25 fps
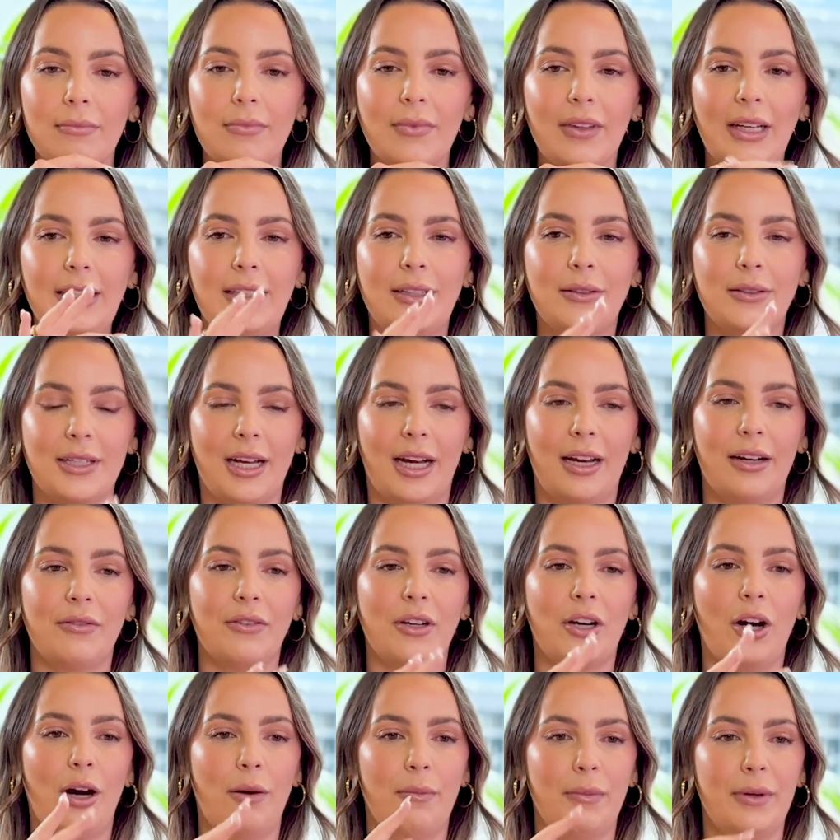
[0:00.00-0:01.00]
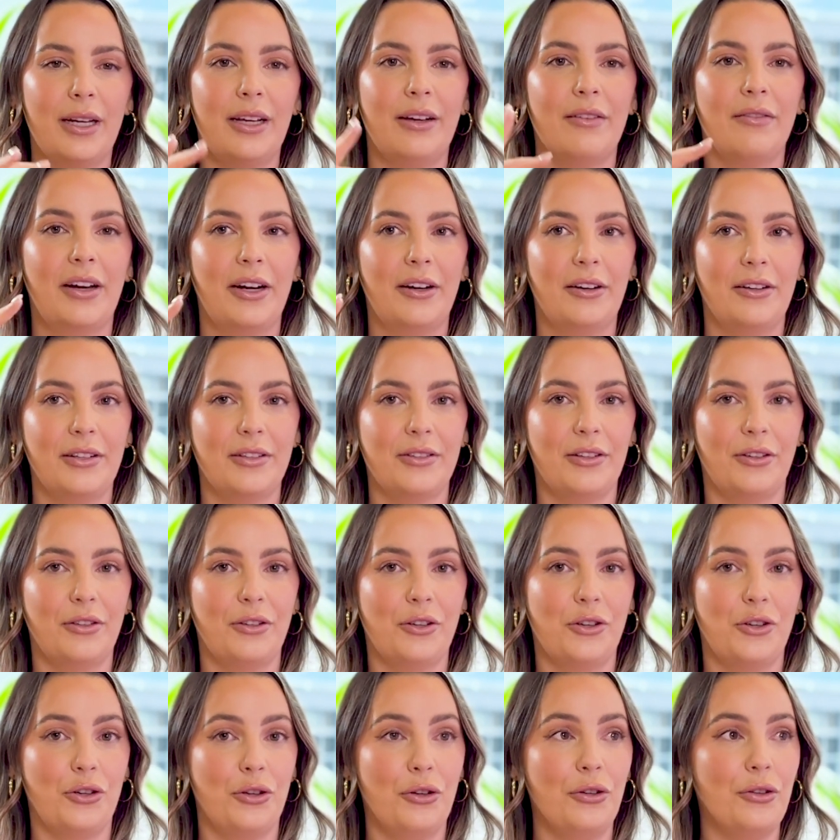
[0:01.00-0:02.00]
there was kind of a comedy of errors on the
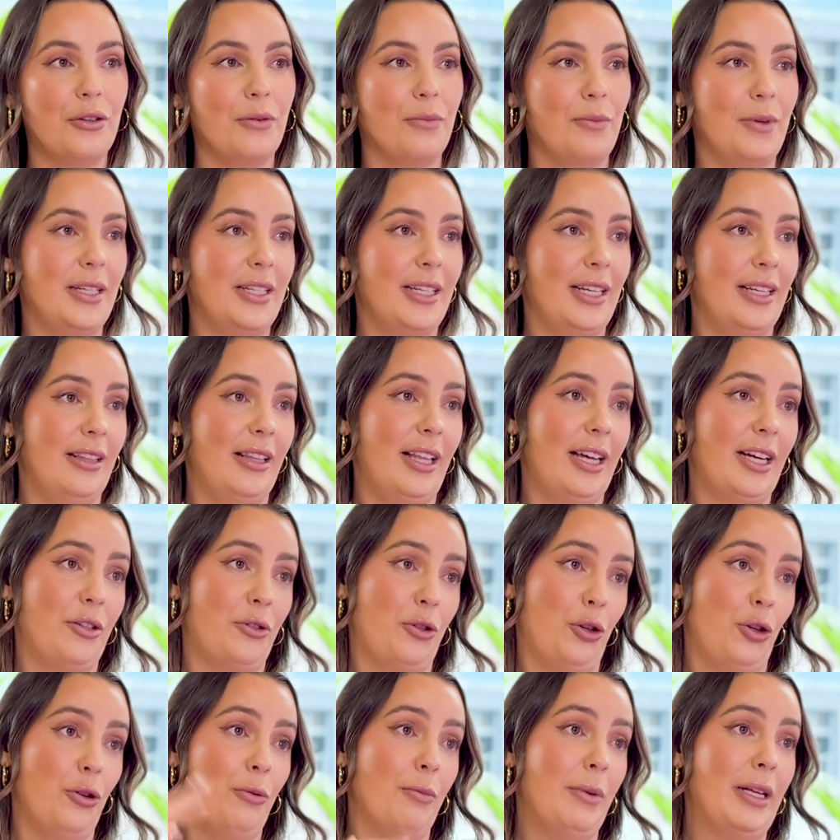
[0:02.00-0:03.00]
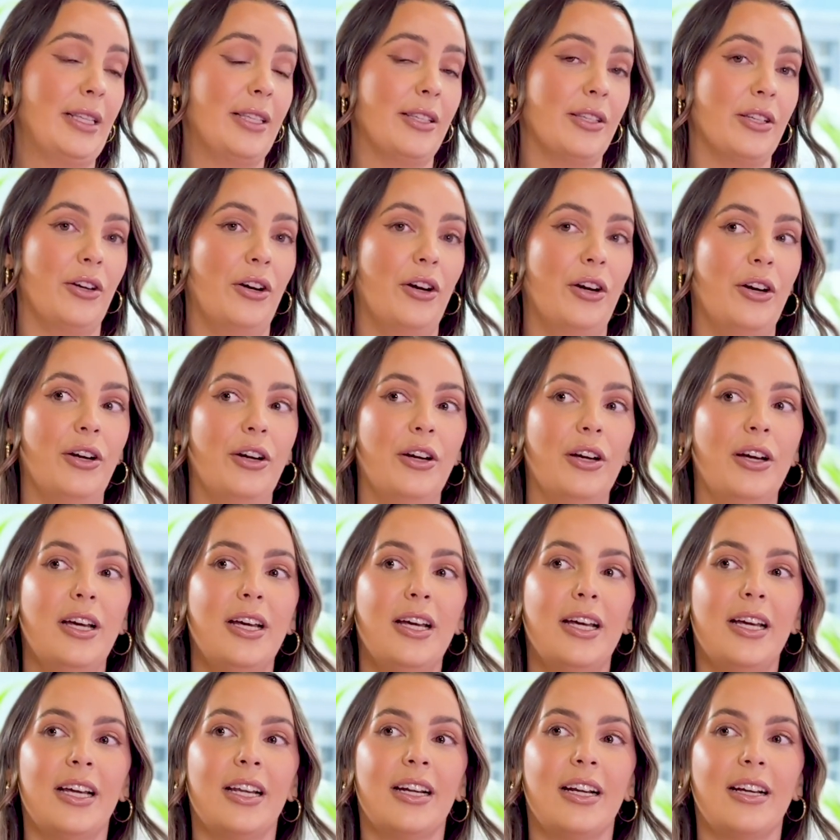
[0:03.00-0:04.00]
shoot that we did like 2 months ago.
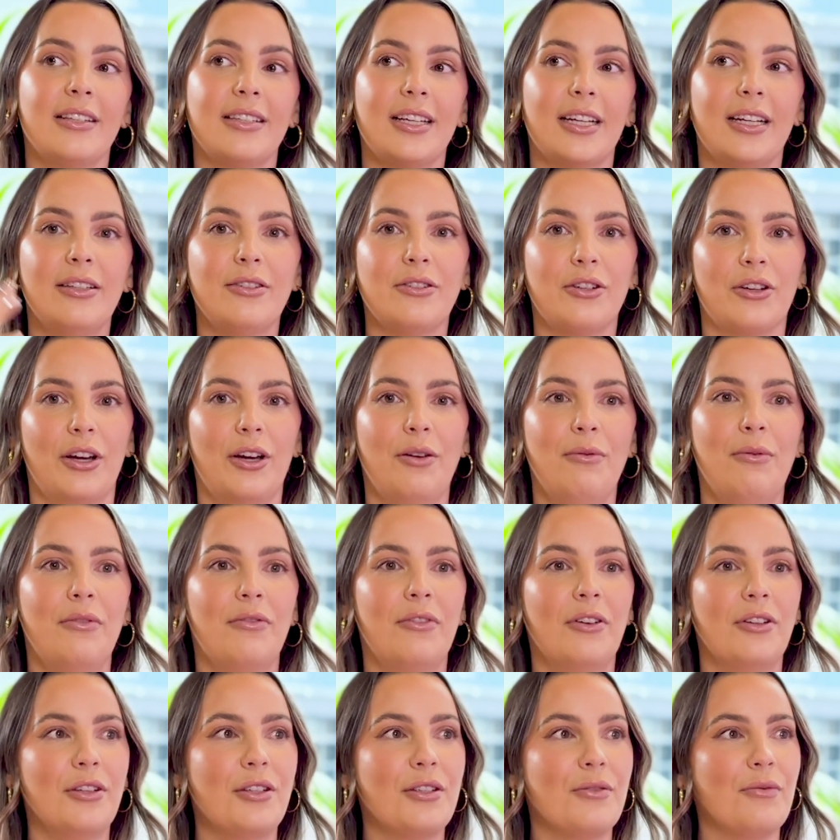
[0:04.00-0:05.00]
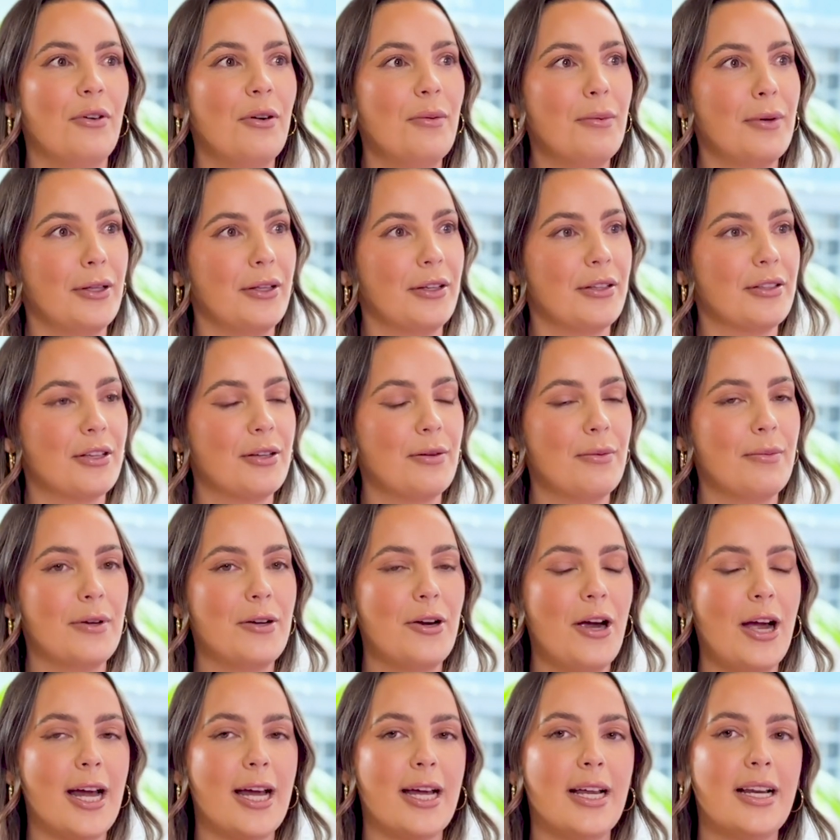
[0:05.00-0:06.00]
And I was like, it's okay, we've got this formula, it's gonna be
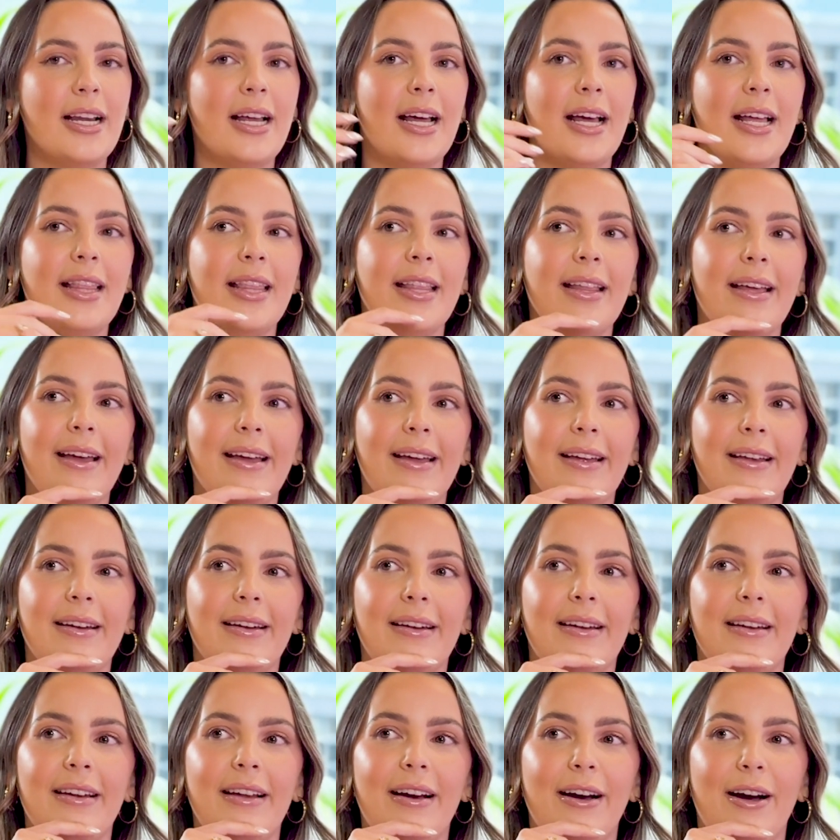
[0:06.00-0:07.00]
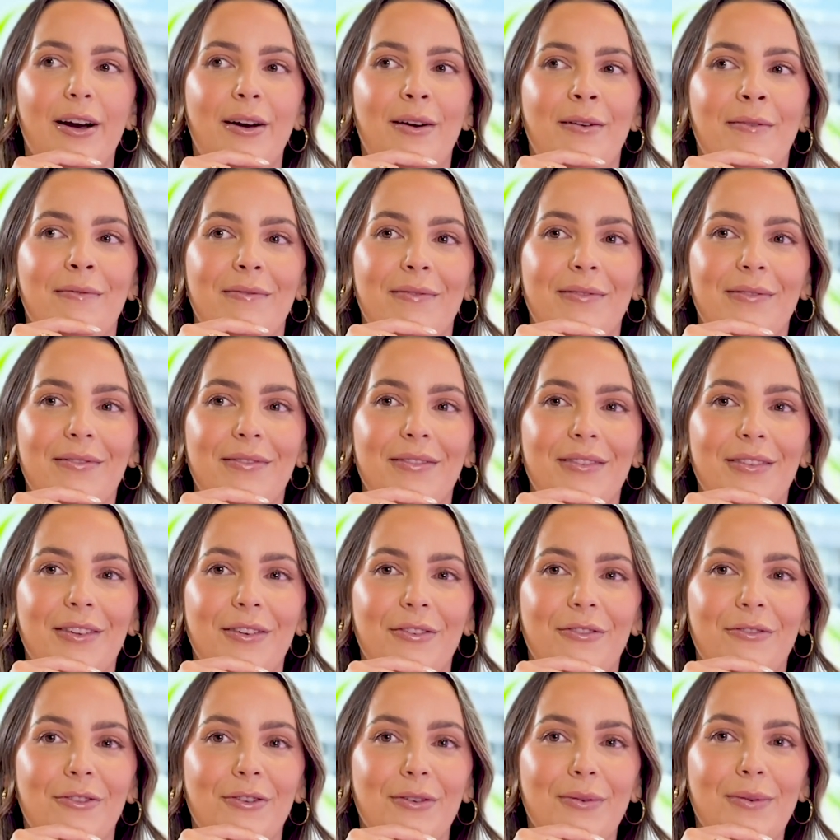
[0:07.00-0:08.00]
great. And then the
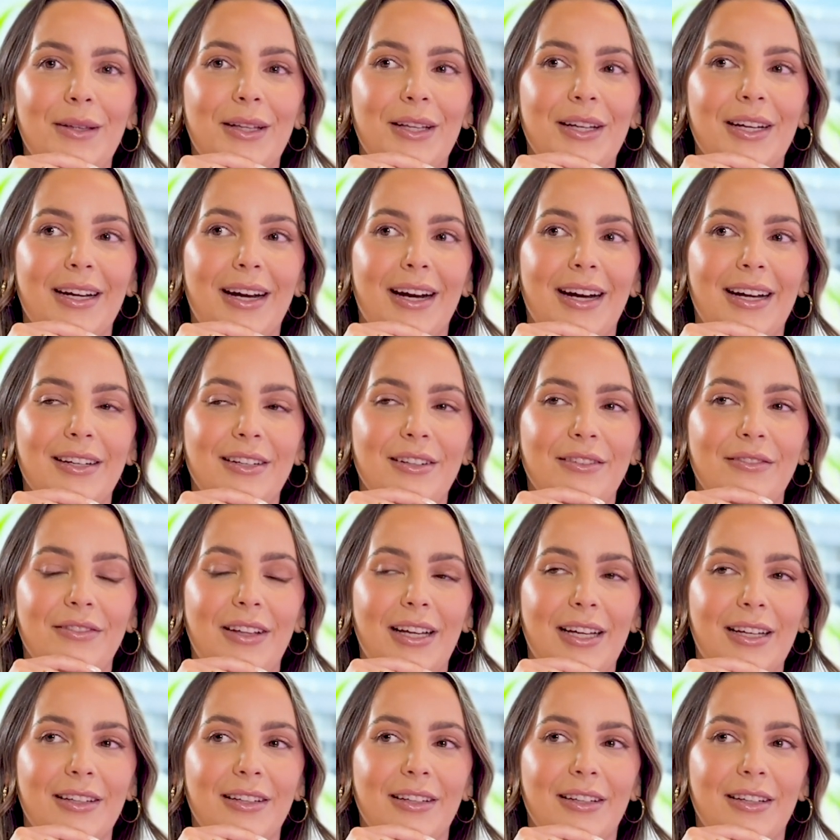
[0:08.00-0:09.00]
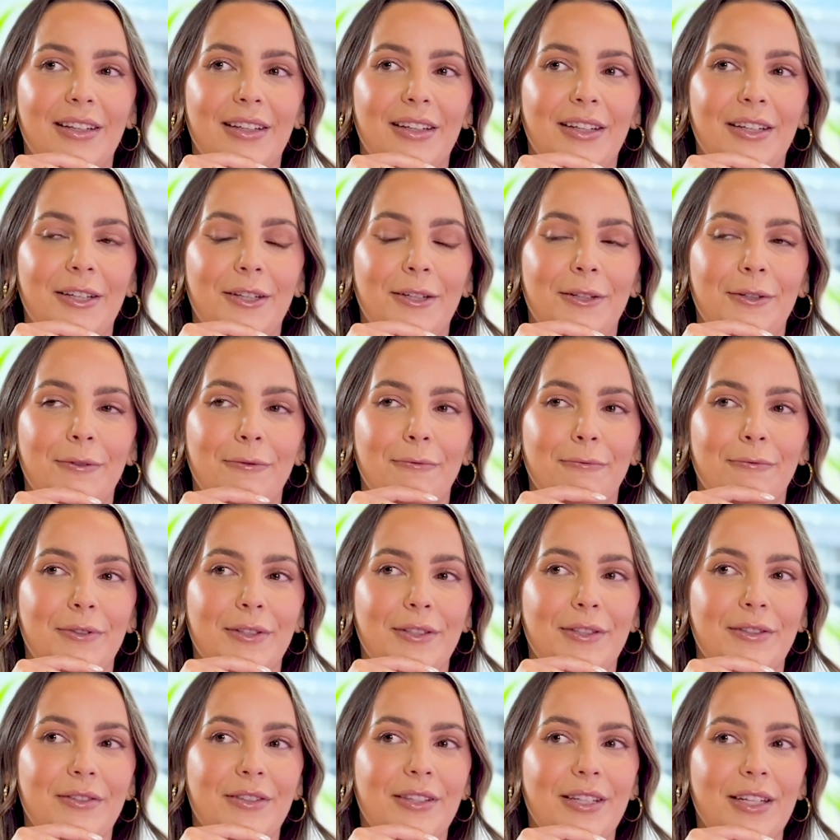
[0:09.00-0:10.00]
formula kind of like
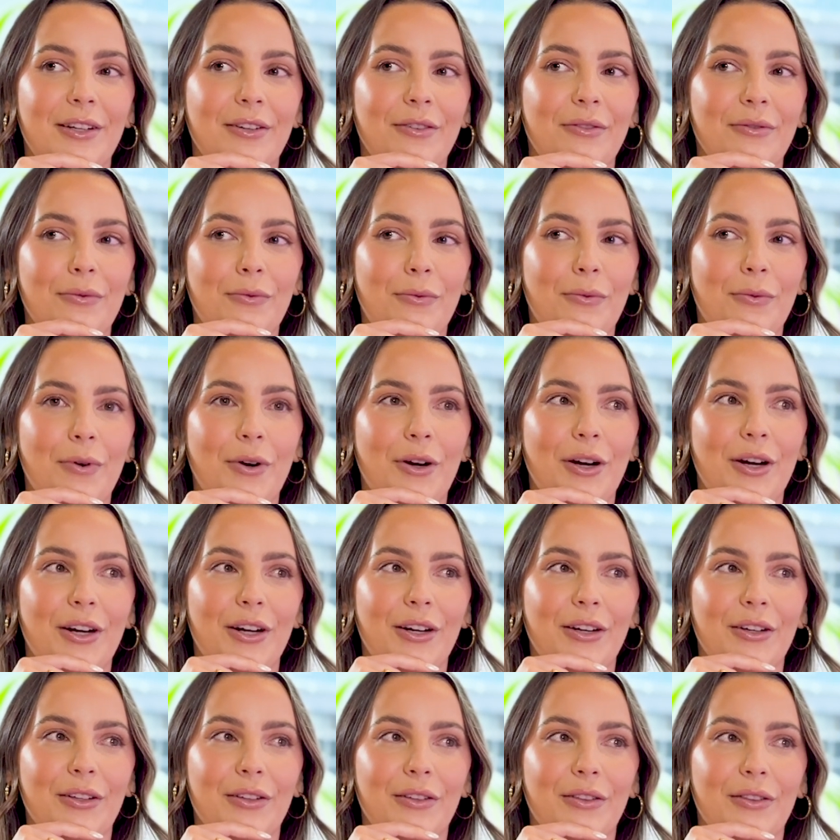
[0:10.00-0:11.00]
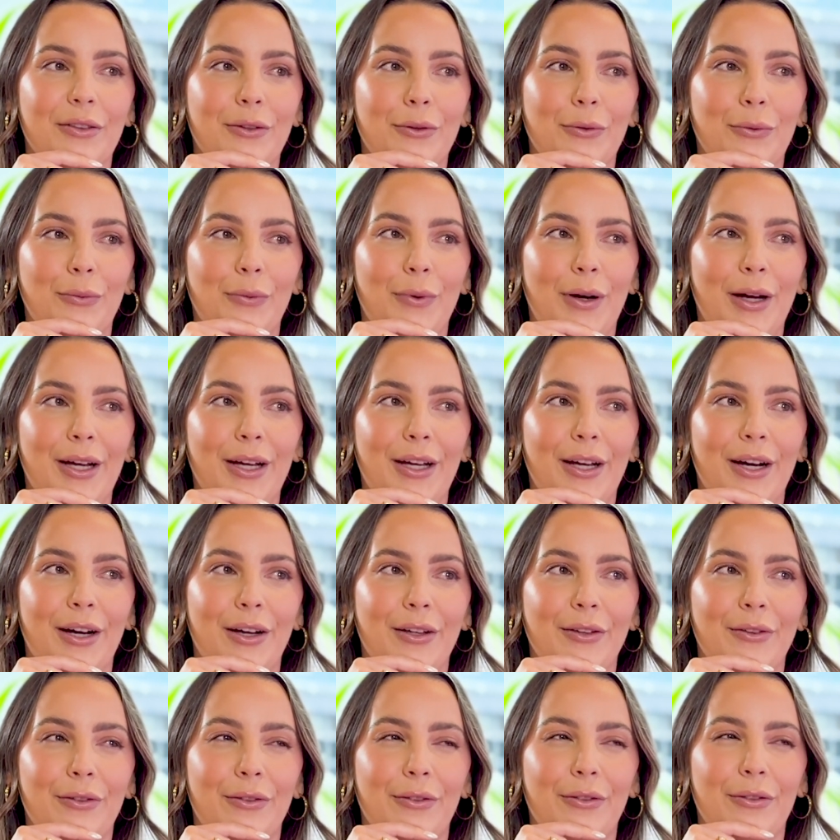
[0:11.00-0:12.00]
just didn't work the way I
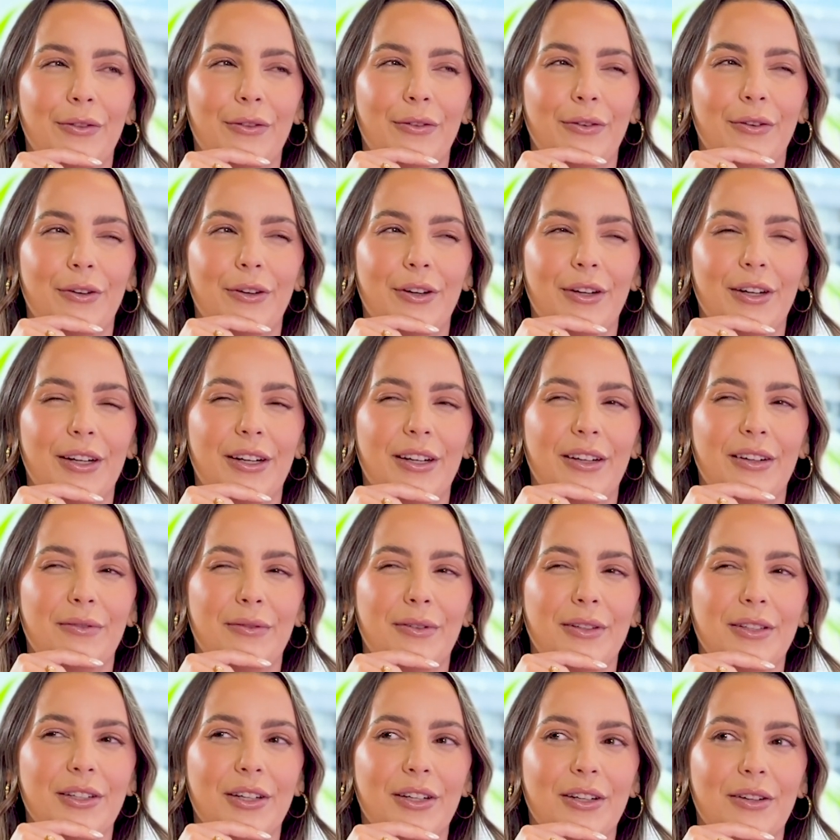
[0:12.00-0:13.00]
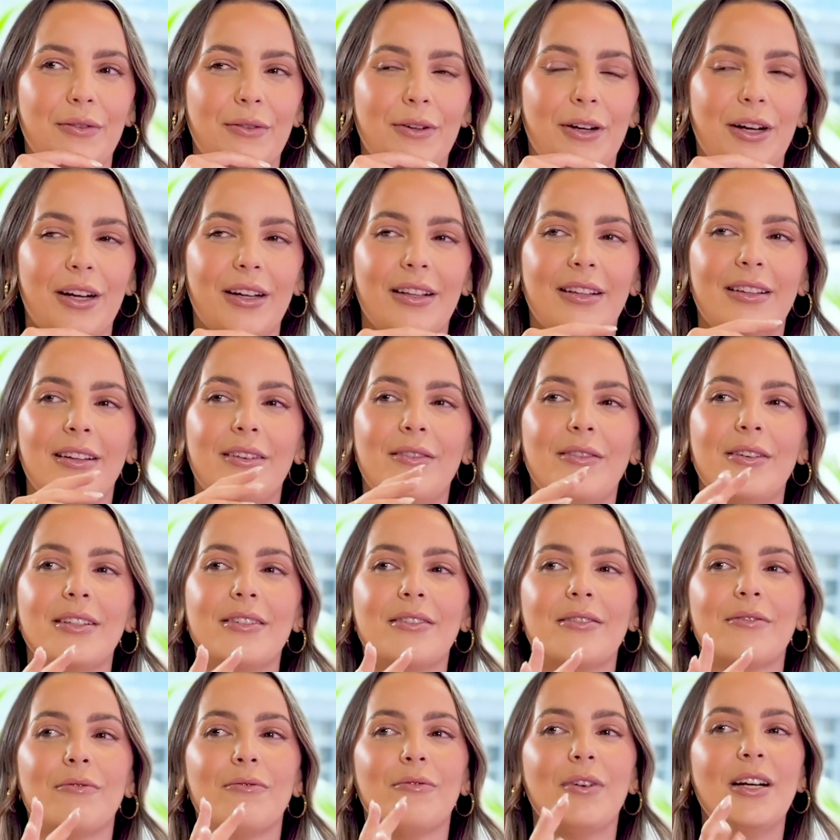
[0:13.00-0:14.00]
thought it was gonna work. There was
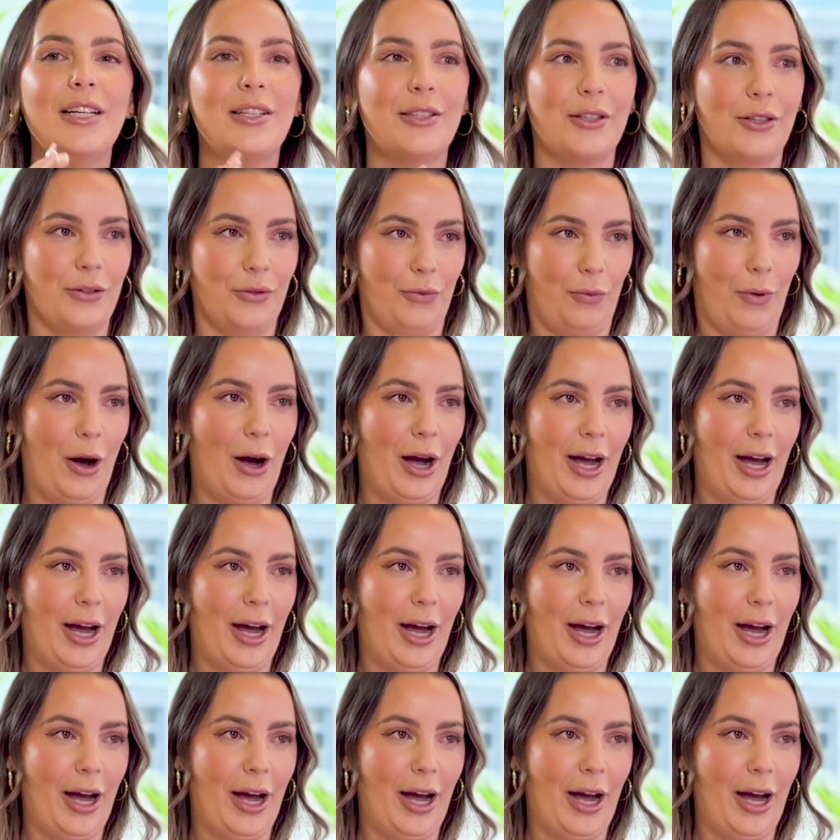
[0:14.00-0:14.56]
reasons why.